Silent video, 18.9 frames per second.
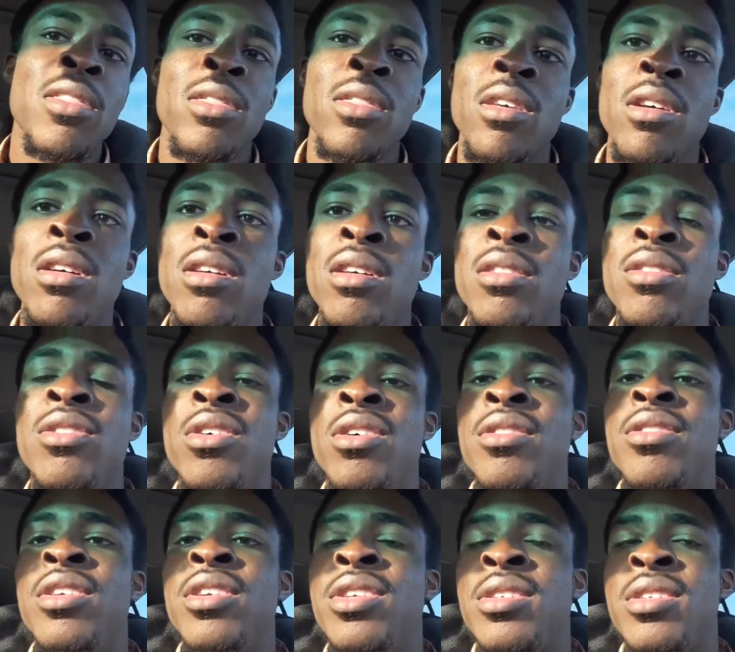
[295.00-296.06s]

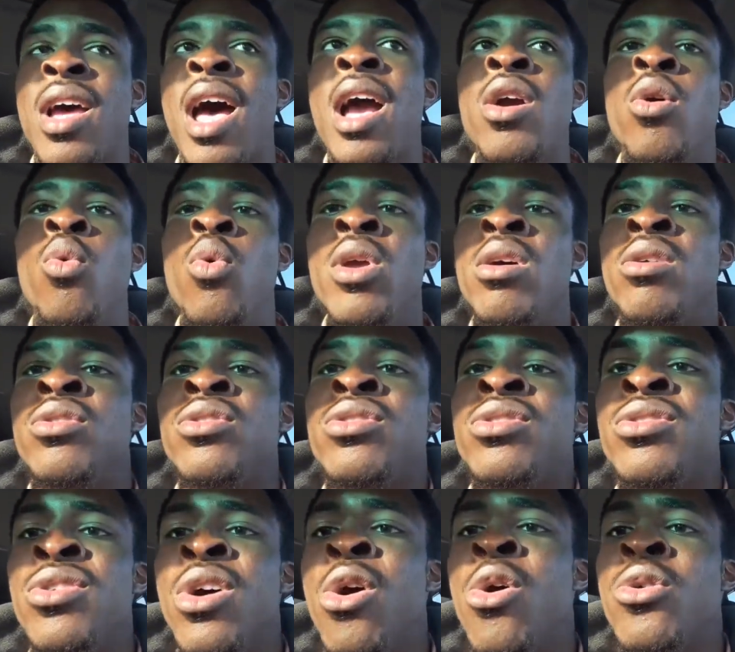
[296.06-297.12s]
The stock wheels
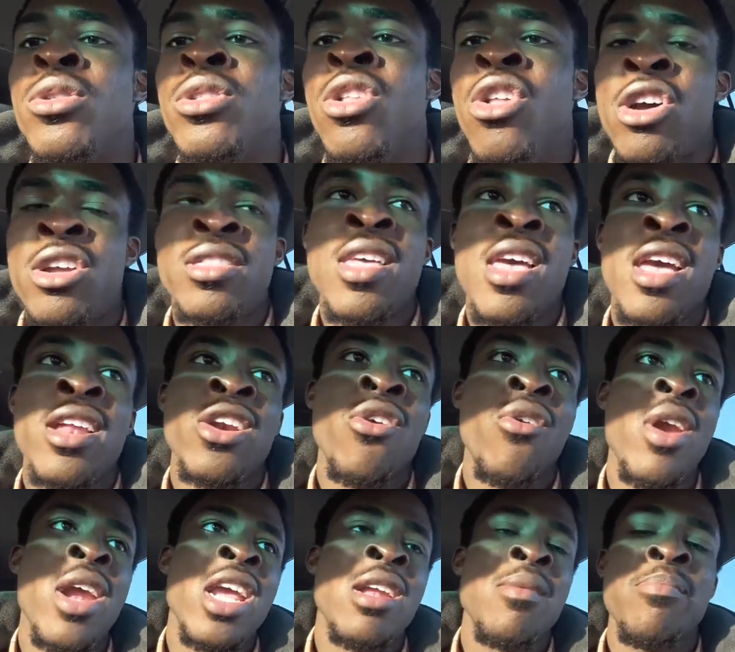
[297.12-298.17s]
don't look that
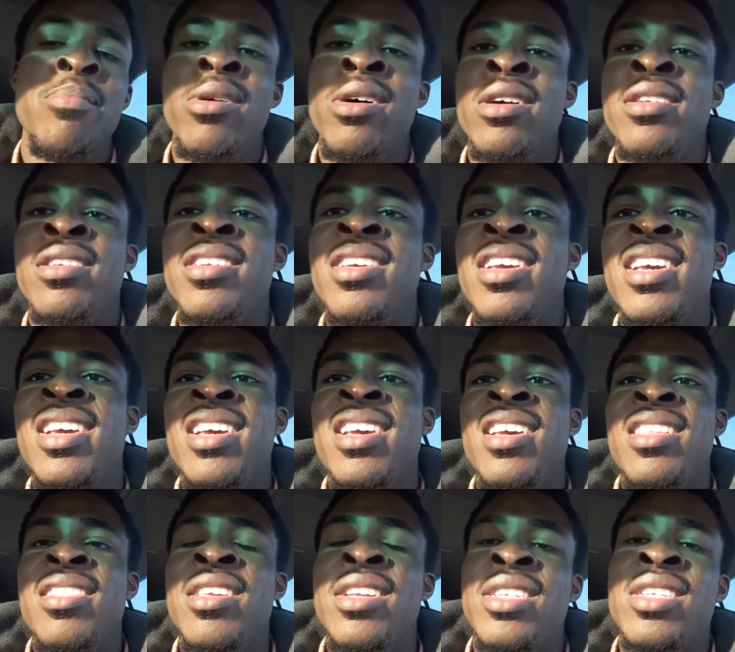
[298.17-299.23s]
great, but
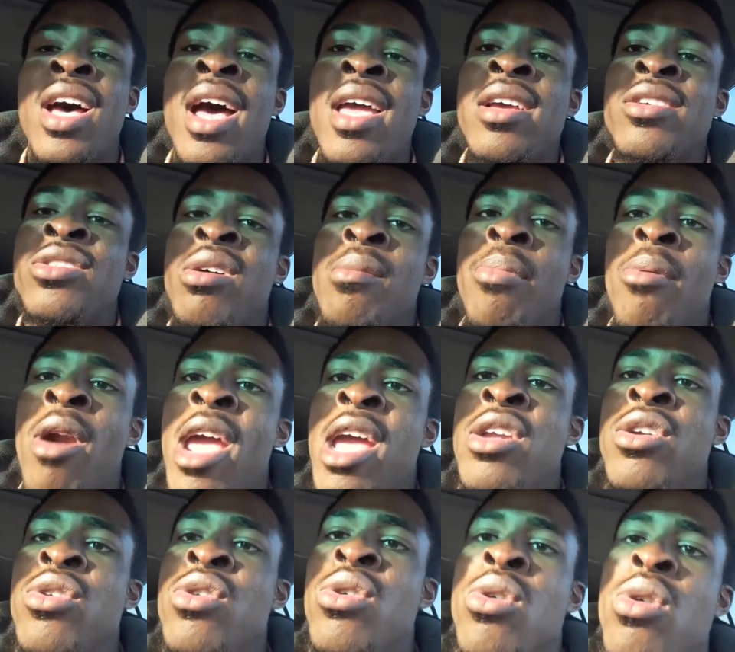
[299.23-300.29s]
The tires are
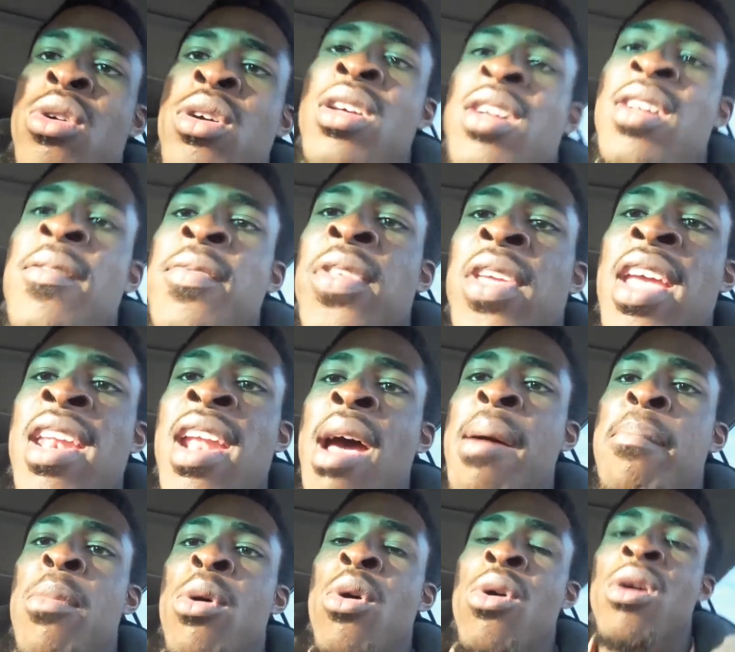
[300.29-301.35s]
brand new, and
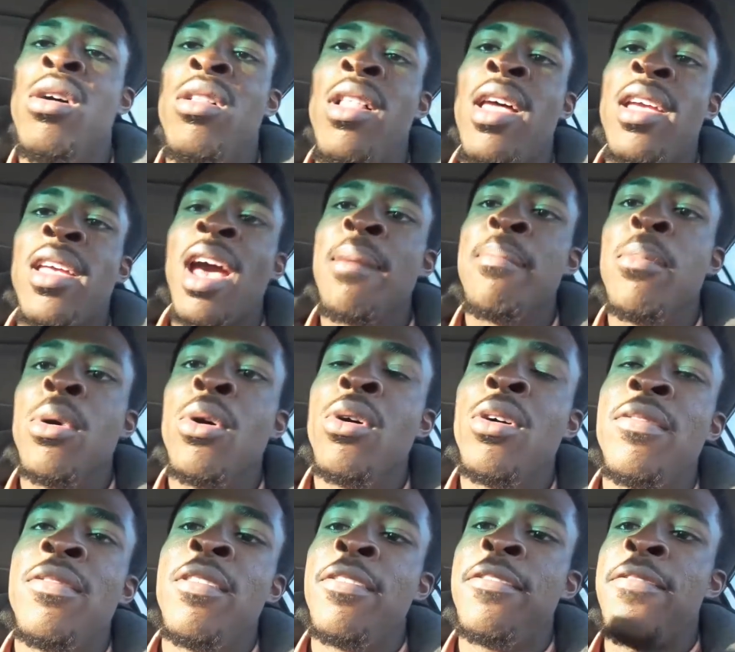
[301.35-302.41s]
I'm more
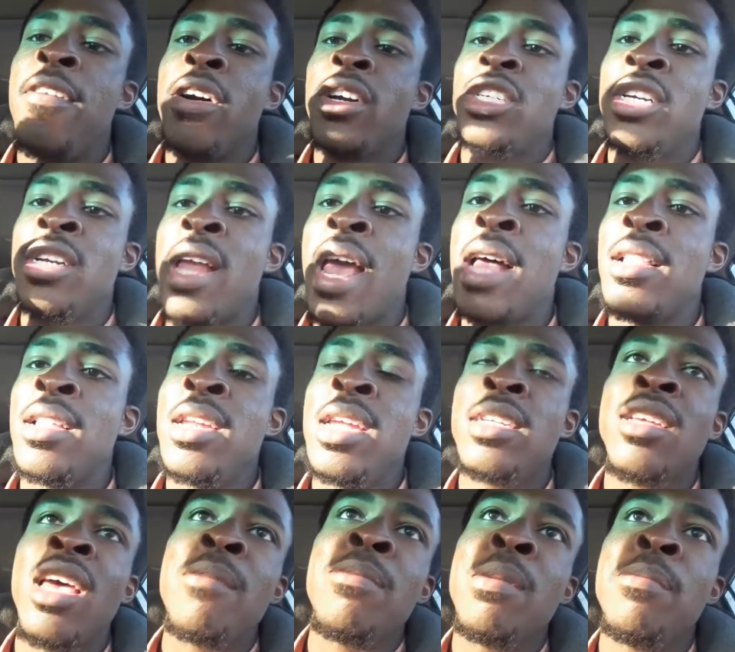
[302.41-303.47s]
of a functionality
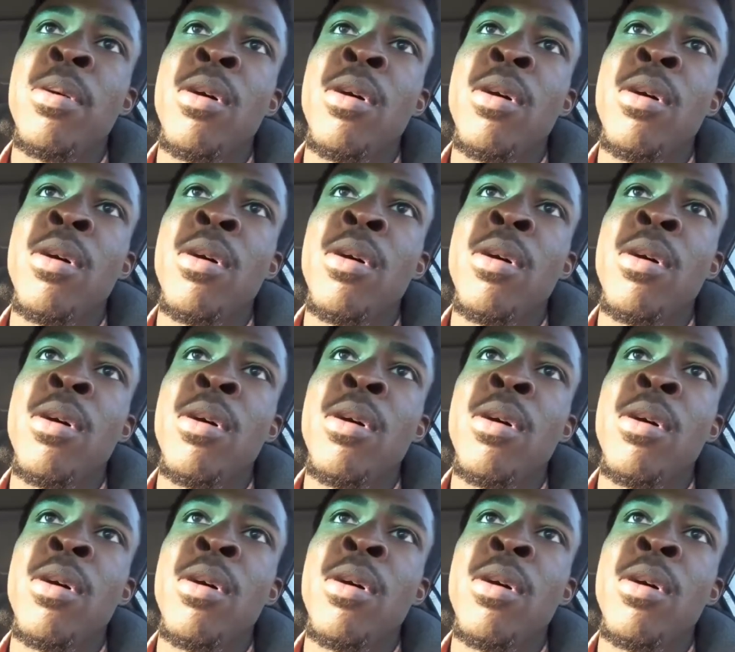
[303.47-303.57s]
type of